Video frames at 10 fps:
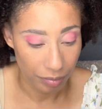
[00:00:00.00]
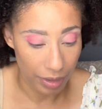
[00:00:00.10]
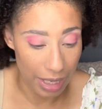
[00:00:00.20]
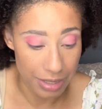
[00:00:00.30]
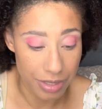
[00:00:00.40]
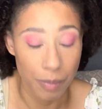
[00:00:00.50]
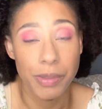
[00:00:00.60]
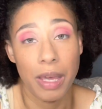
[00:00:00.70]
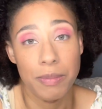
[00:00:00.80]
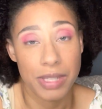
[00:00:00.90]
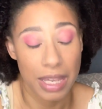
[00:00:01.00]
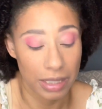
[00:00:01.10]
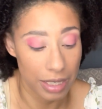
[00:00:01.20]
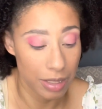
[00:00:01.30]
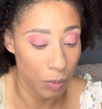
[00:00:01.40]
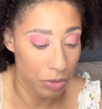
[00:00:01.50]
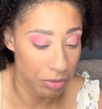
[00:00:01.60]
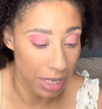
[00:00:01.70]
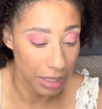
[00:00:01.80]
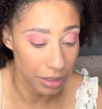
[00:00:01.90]
And sometimes that lined up with
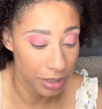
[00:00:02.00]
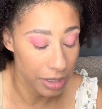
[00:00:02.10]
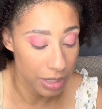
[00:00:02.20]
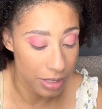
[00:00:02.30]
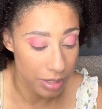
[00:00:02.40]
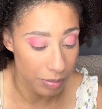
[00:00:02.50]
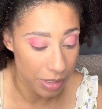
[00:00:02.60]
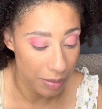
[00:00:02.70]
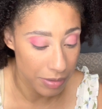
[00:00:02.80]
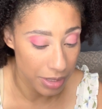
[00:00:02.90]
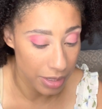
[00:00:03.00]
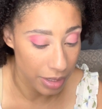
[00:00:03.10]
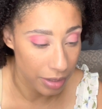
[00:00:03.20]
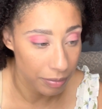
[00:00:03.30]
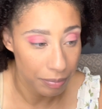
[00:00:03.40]
reality and sometimes it didn't.